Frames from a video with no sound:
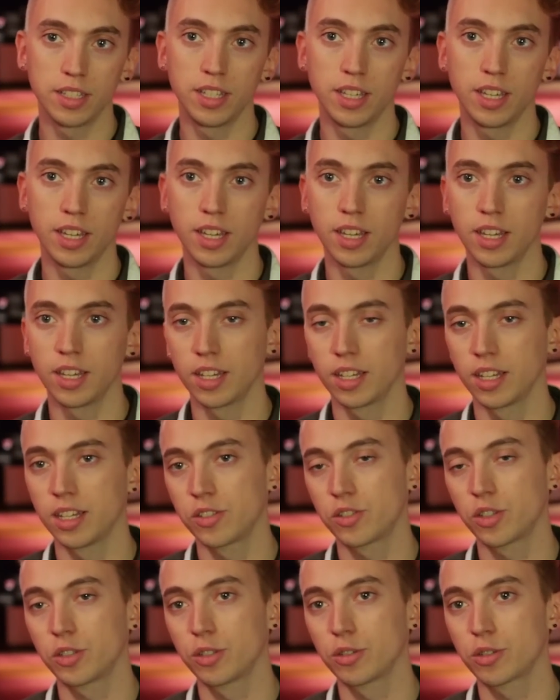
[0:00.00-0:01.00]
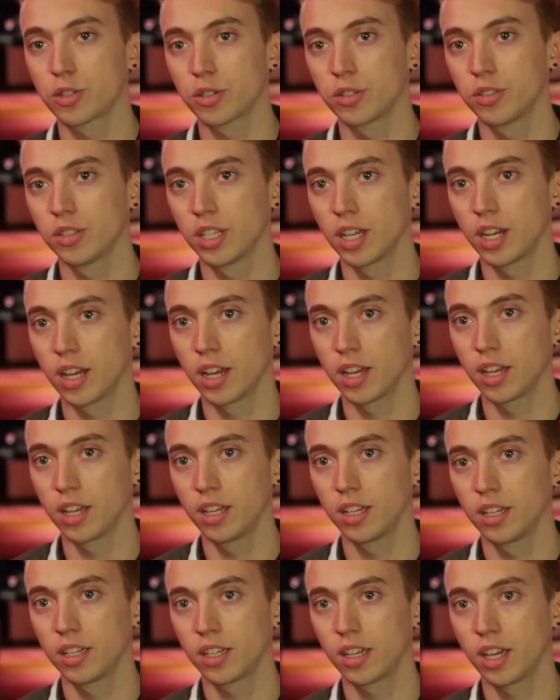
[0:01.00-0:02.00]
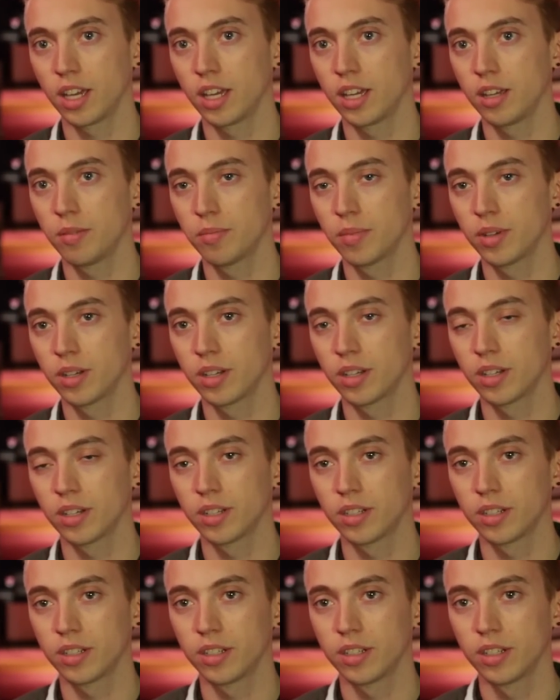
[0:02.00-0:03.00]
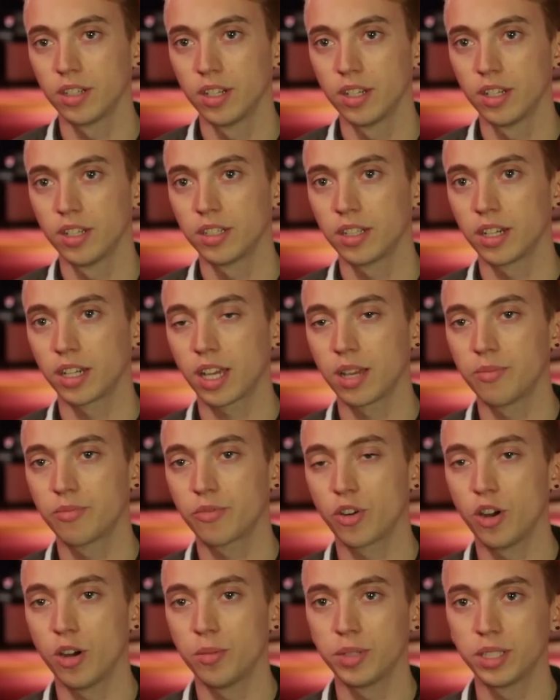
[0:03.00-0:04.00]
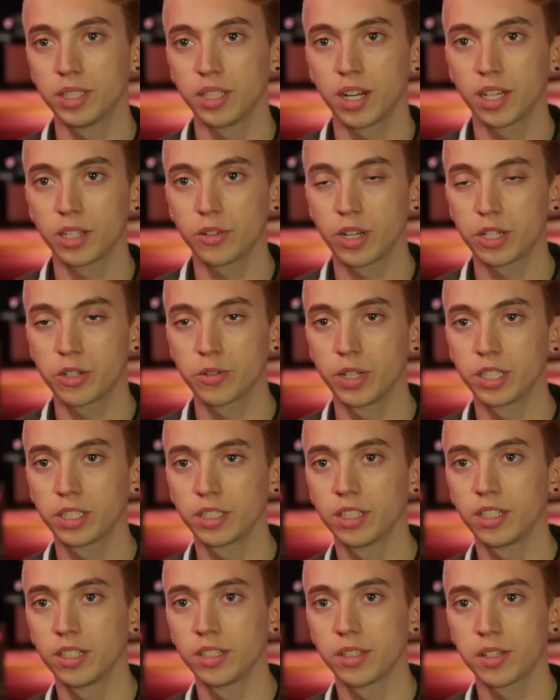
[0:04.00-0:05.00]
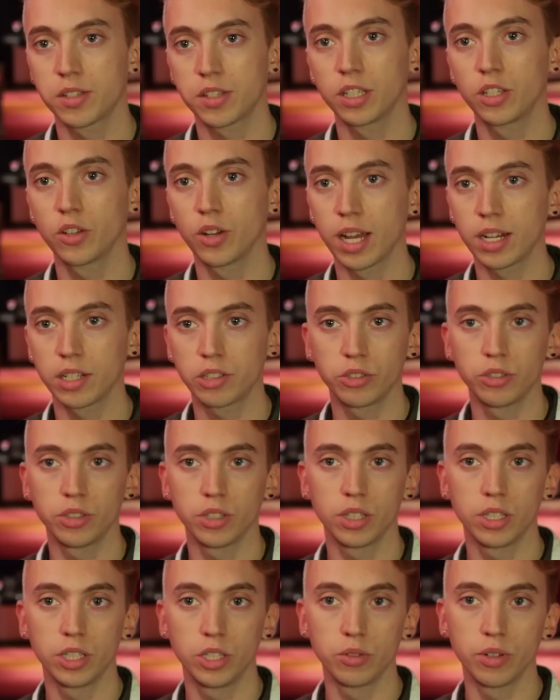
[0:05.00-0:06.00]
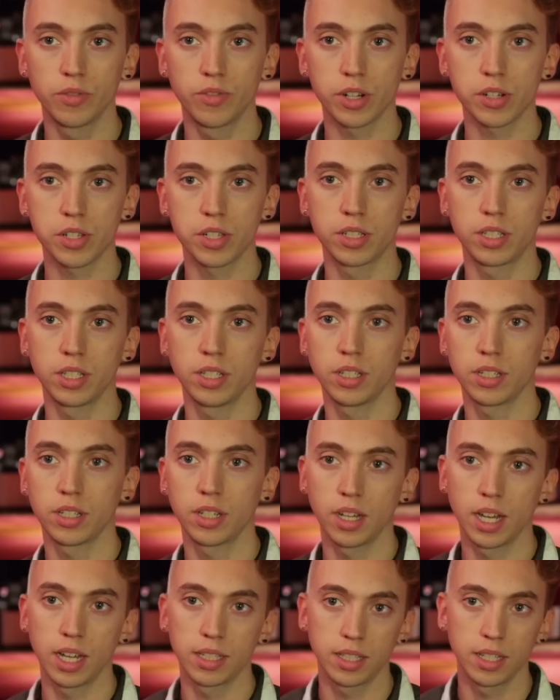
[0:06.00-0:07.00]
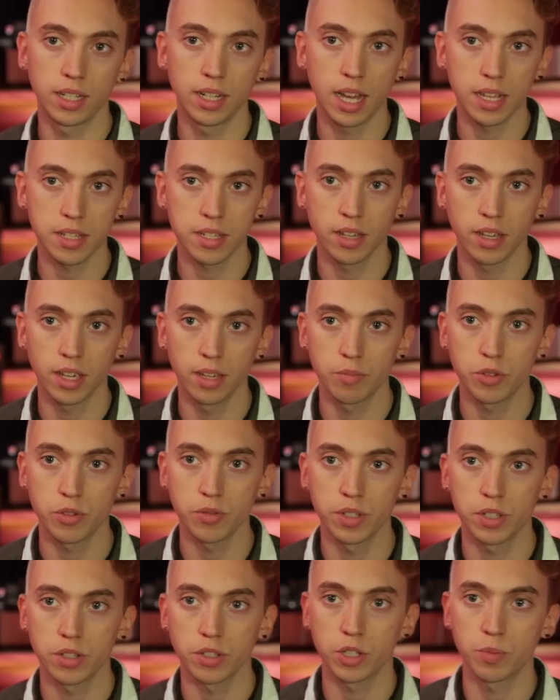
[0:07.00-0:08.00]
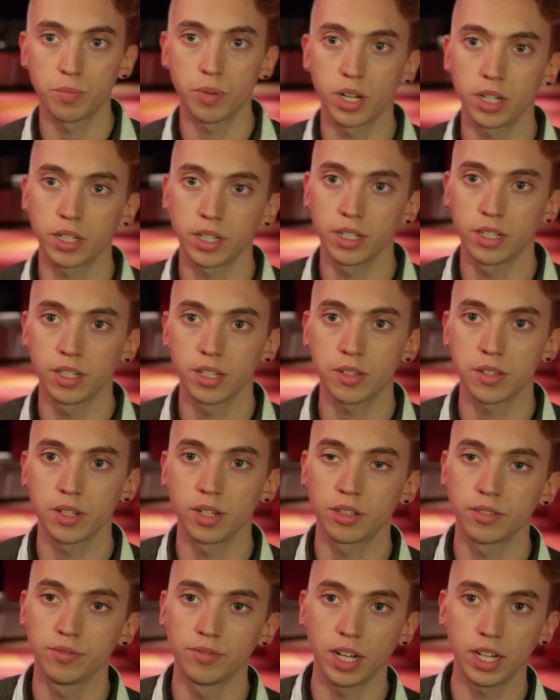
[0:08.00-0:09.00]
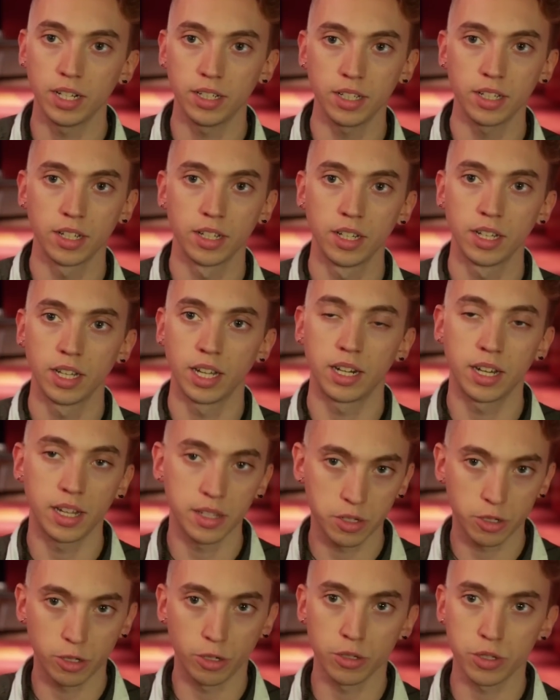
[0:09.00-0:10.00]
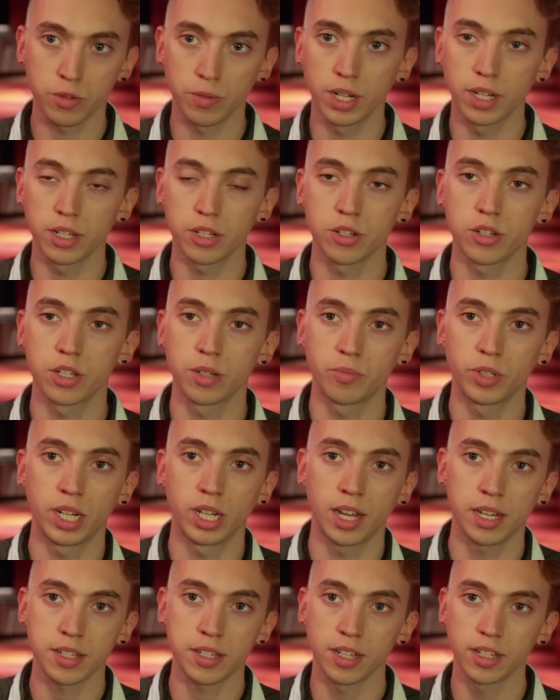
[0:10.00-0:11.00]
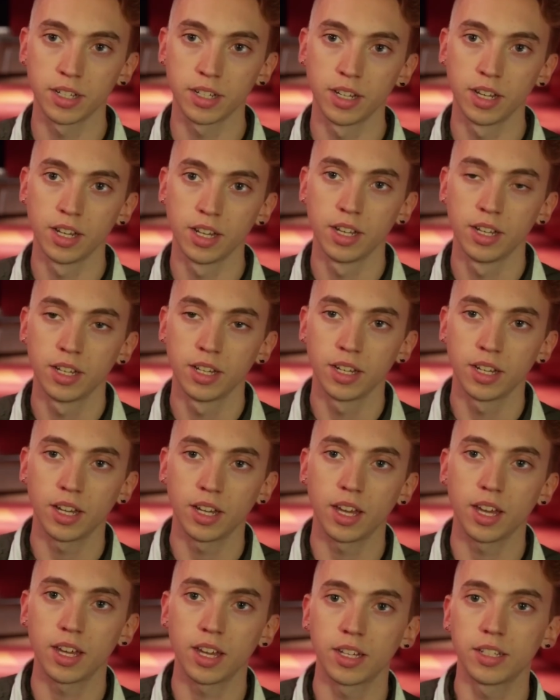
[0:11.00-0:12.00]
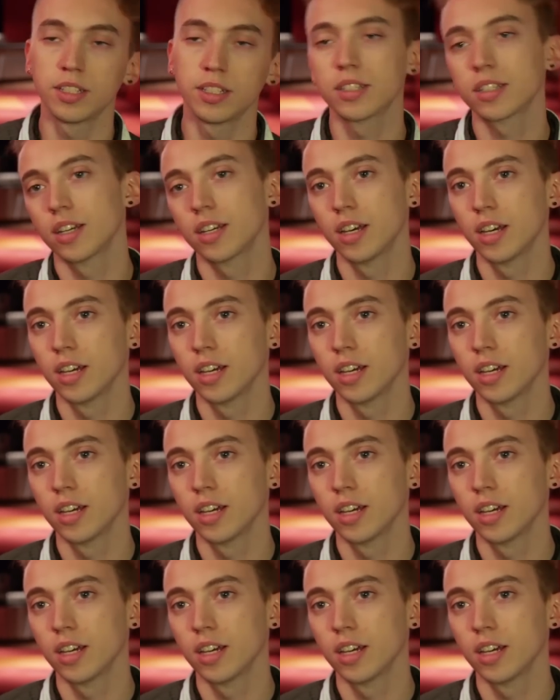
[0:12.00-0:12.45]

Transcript: The institution that I came from and that I graduated in is Singularity University at the NASA Ames Research Park in Silicon Valley, and has close relationship with NASA. And